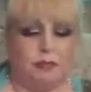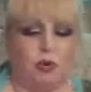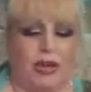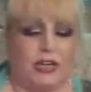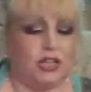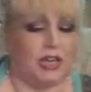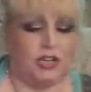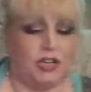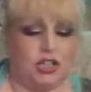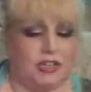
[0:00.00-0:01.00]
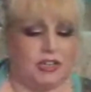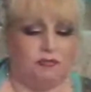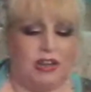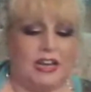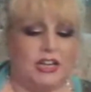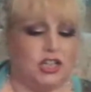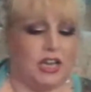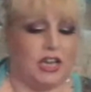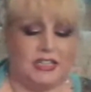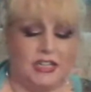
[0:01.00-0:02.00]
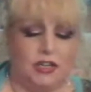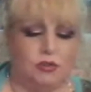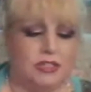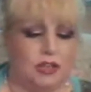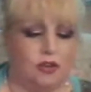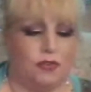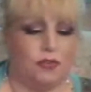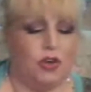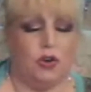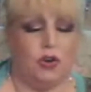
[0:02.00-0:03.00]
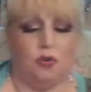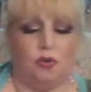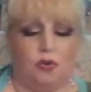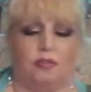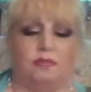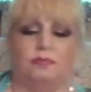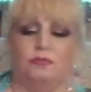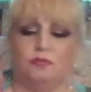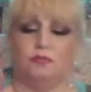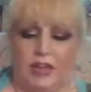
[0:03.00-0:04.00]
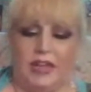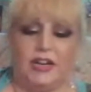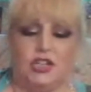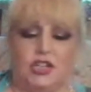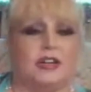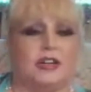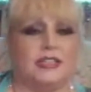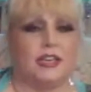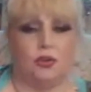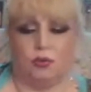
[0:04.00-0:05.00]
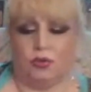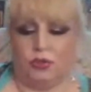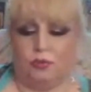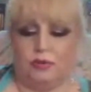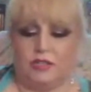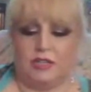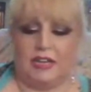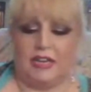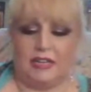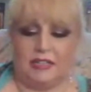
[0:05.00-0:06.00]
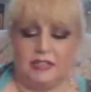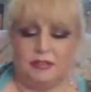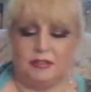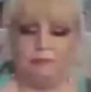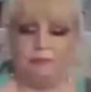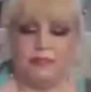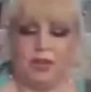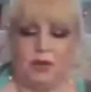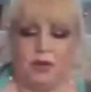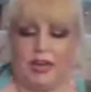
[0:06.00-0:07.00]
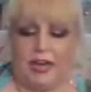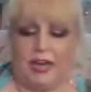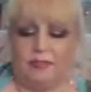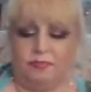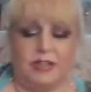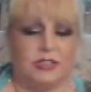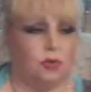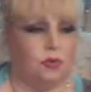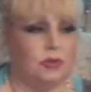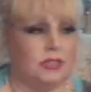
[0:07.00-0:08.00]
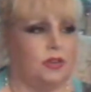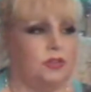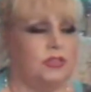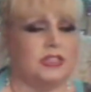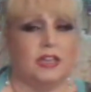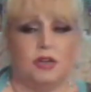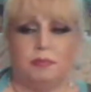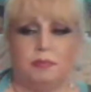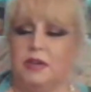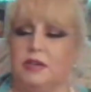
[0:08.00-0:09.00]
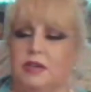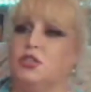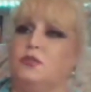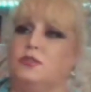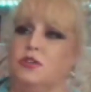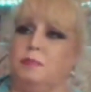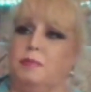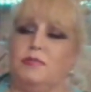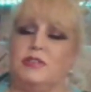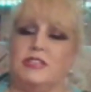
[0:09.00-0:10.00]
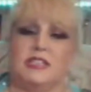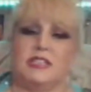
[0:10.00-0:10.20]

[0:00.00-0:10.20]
just re-educating yourself or re-energizing your thoughts and needs. Okay, there's also this person who's got a bit of a sting